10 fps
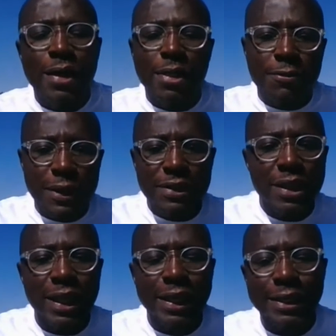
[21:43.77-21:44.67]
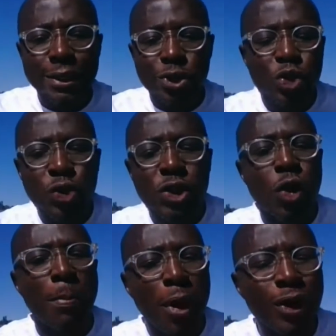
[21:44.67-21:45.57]
The first thing that he needs to do is to
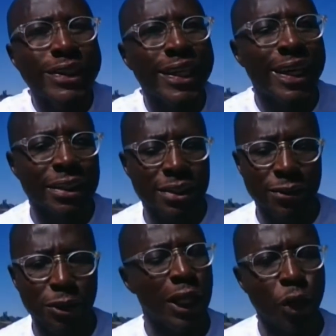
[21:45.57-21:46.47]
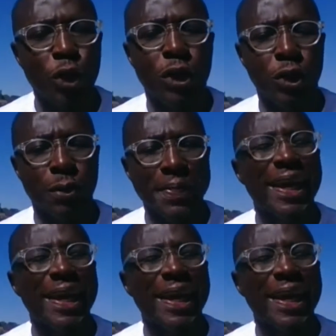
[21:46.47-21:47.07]
apologize for that audio.